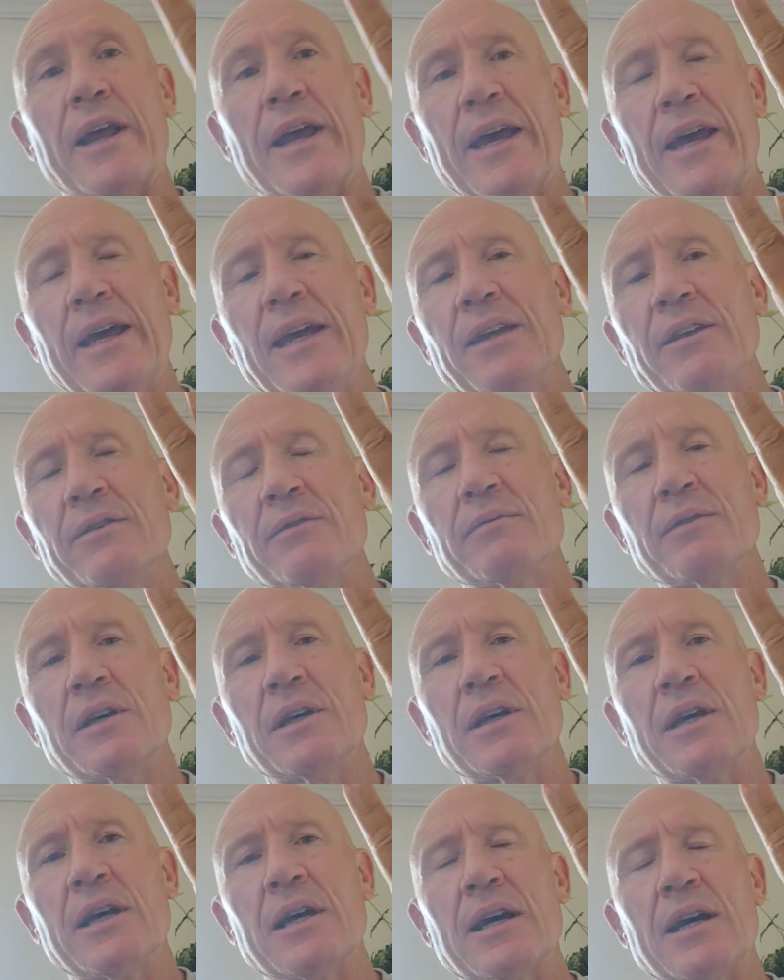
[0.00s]
hand,
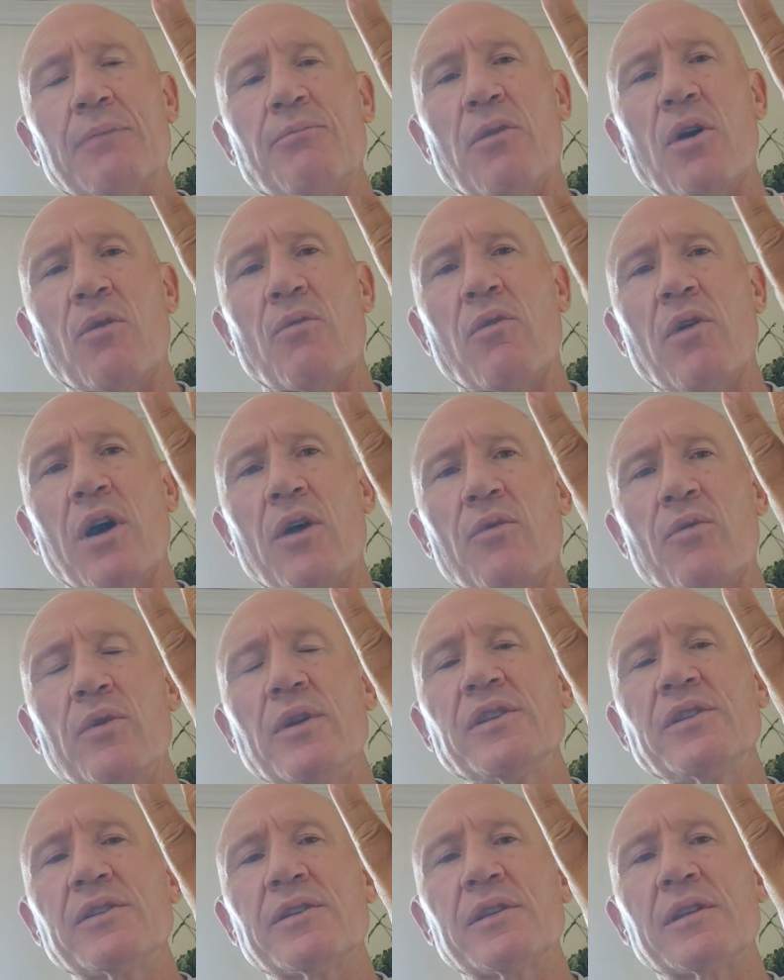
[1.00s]
my right
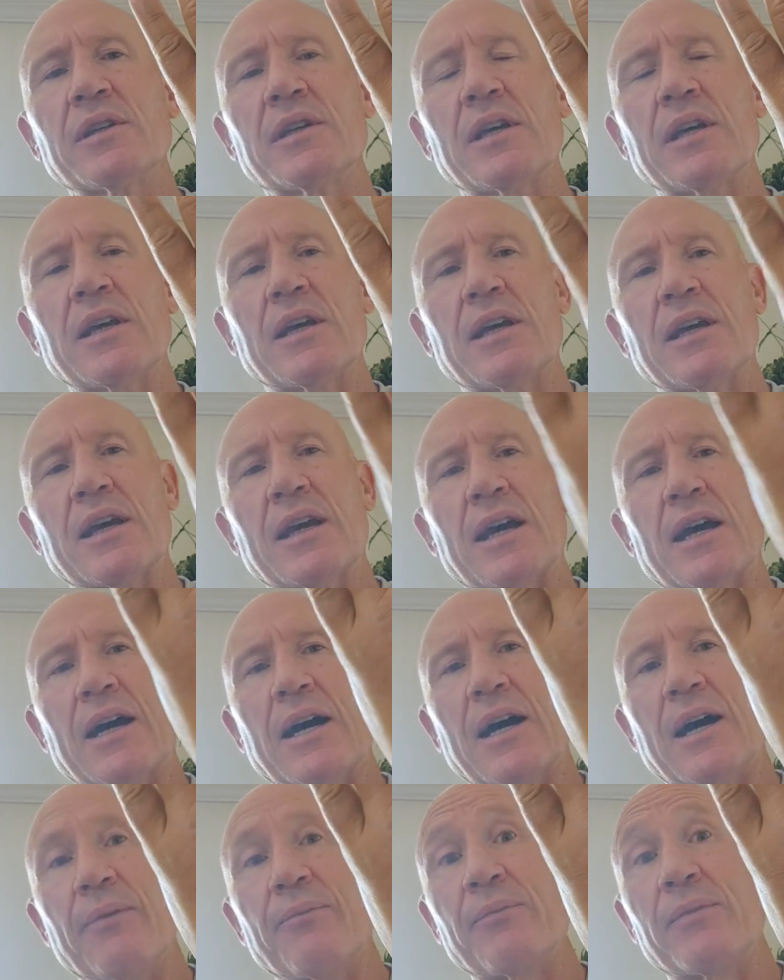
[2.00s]
wrist.
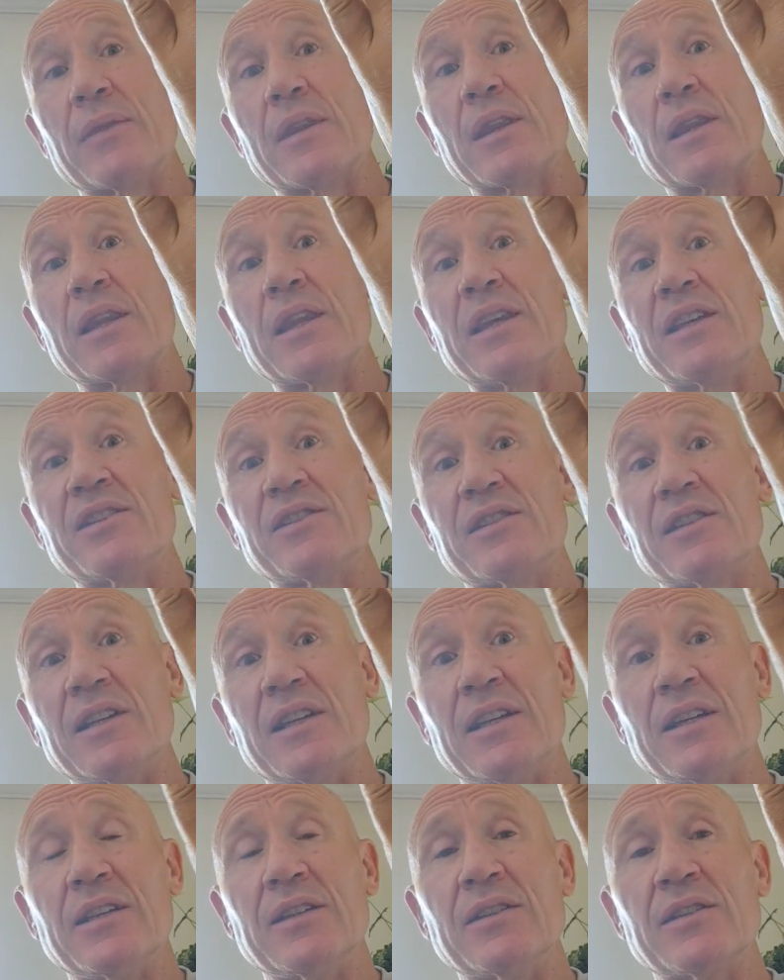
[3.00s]

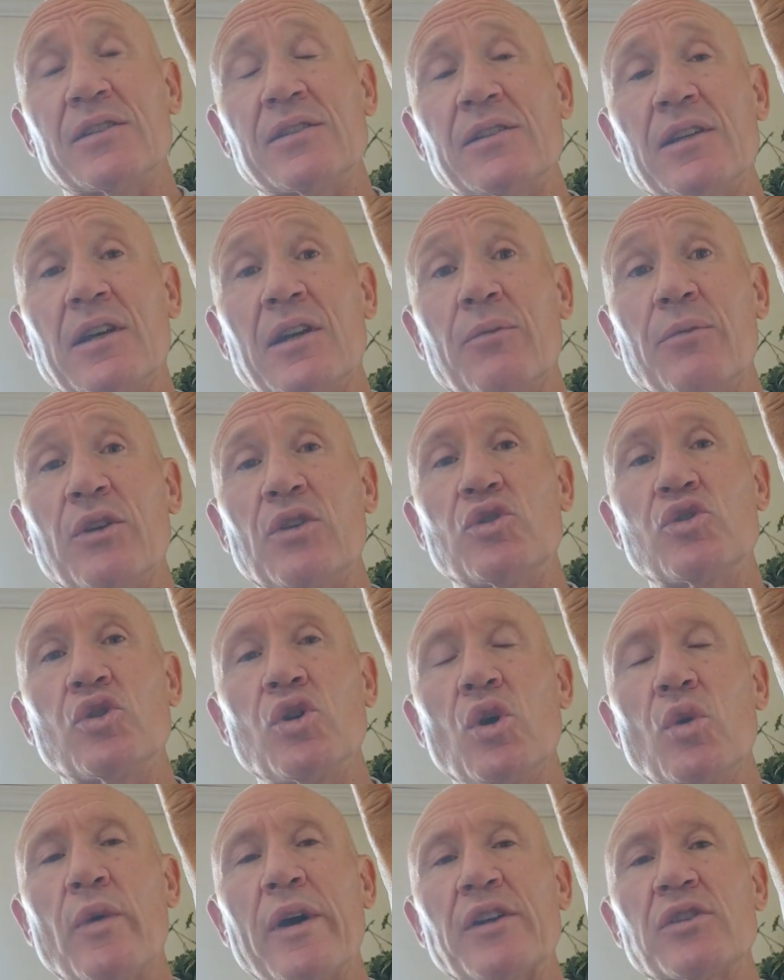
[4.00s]
It'll be
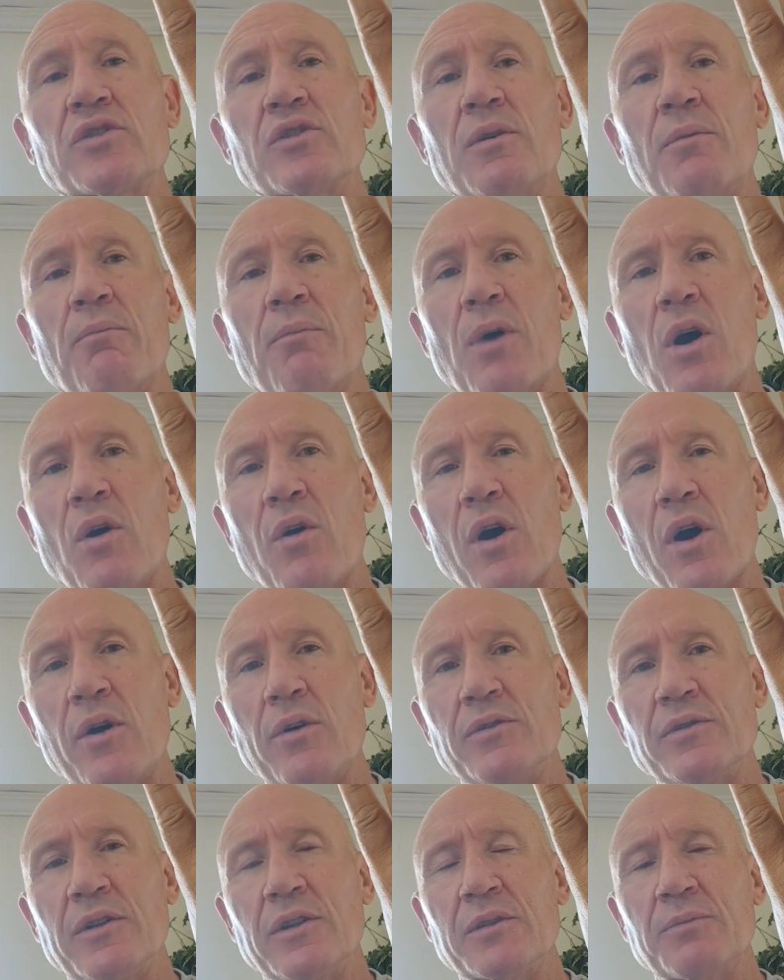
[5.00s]
2 weeks tomorrow
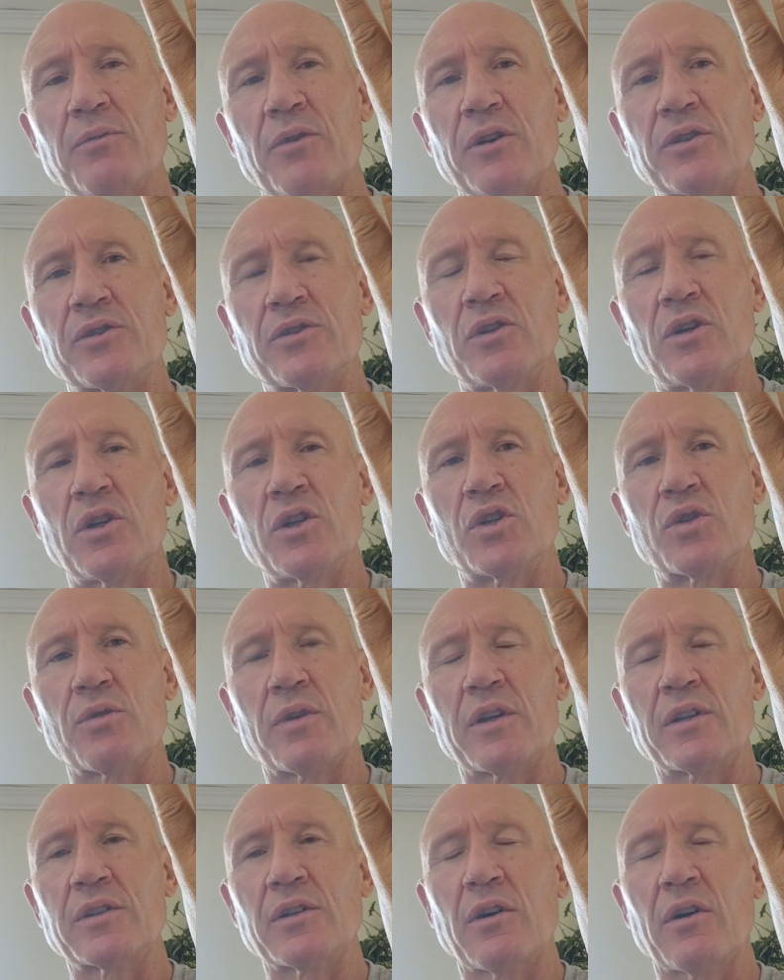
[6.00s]
since my
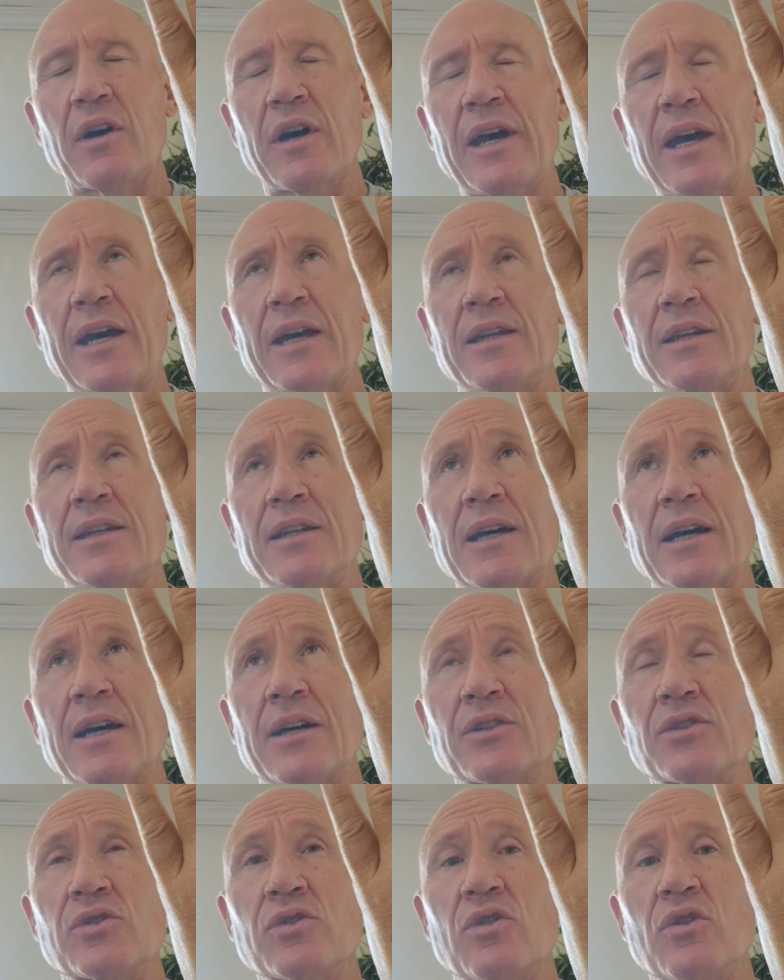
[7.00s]
surgery. So I
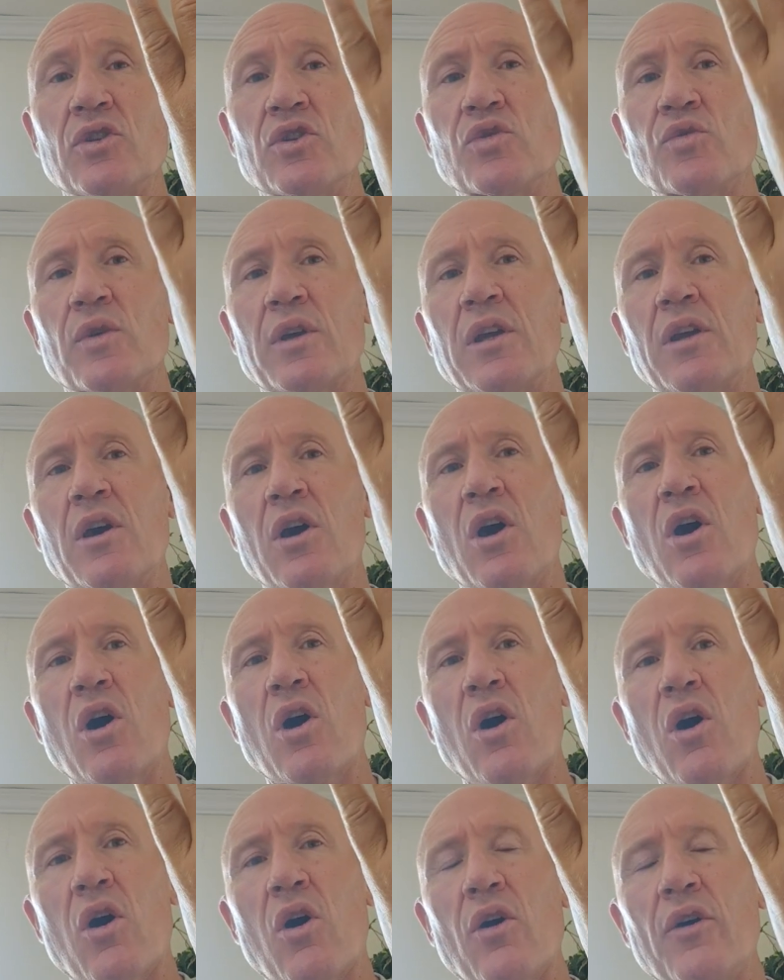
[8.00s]
had surgery
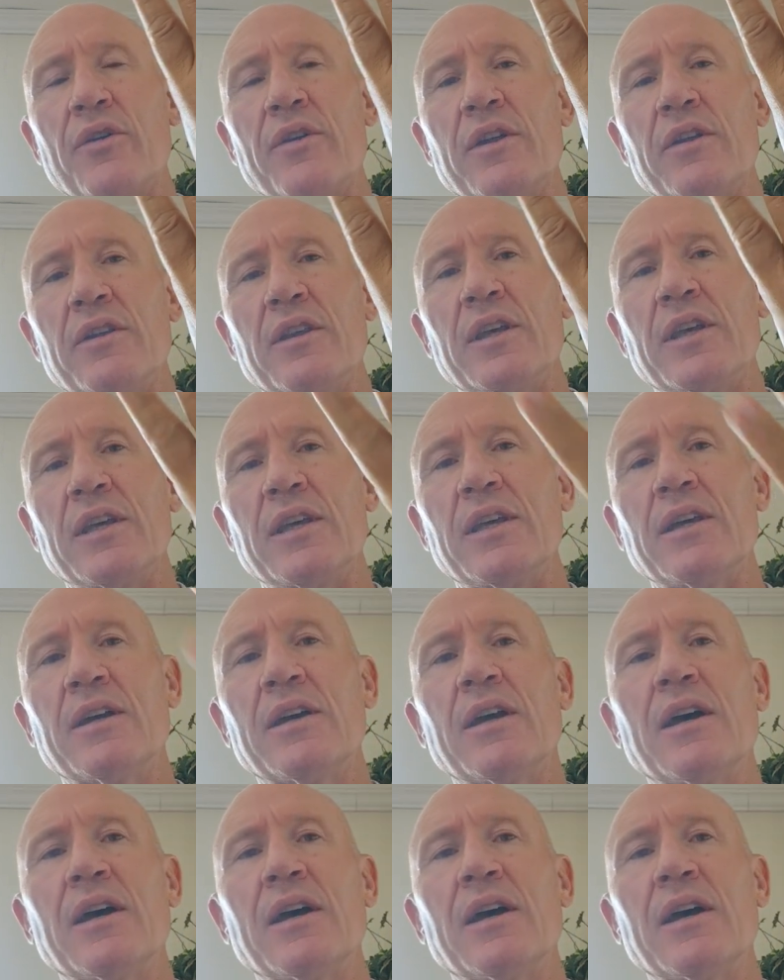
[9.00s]
on the